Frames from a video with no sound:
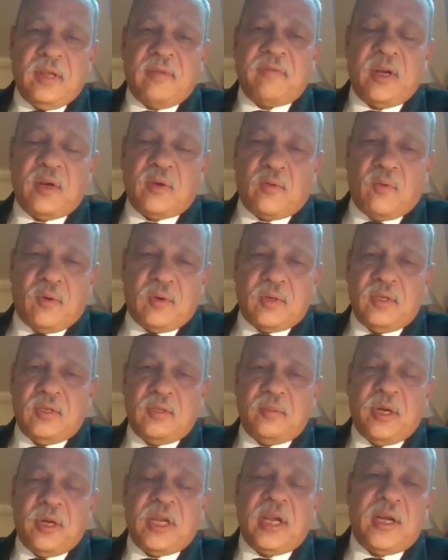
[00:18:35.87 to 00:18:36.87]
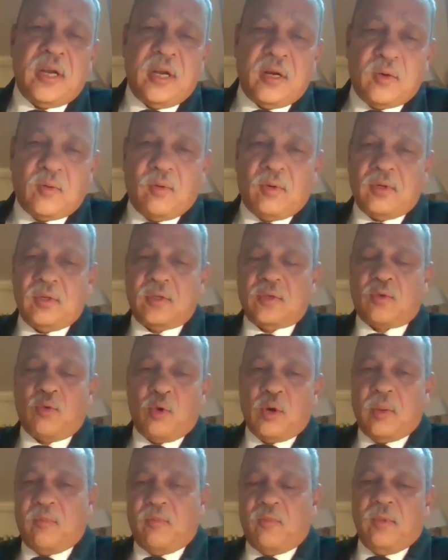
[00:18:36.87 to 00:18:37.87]
div headquarters, brigade headquarters,
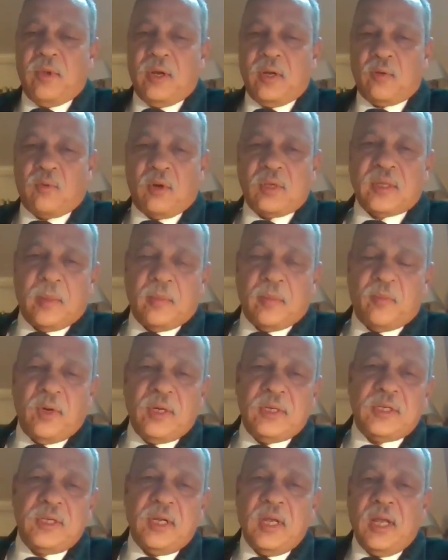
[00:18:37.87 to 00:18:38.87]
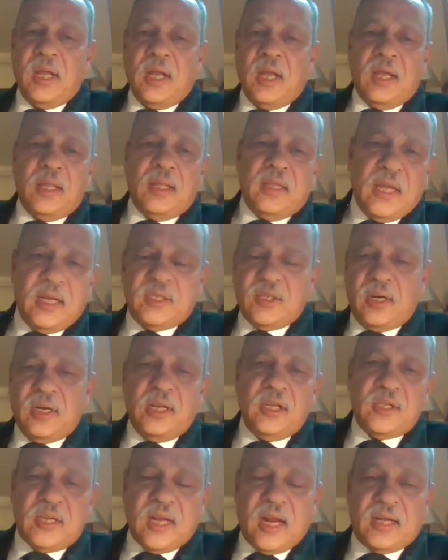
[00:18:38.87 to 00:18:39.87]
core headquarters and upwards, they are
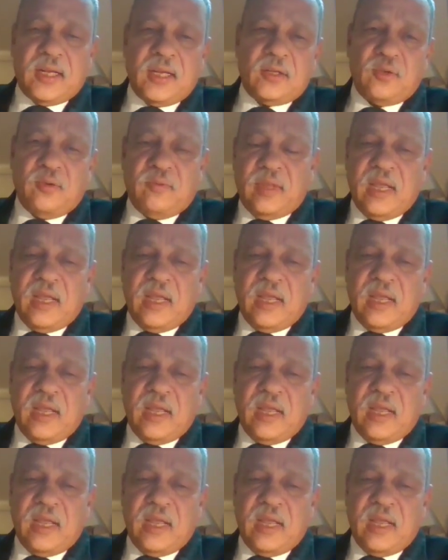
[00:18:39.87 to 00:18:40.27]
generally static.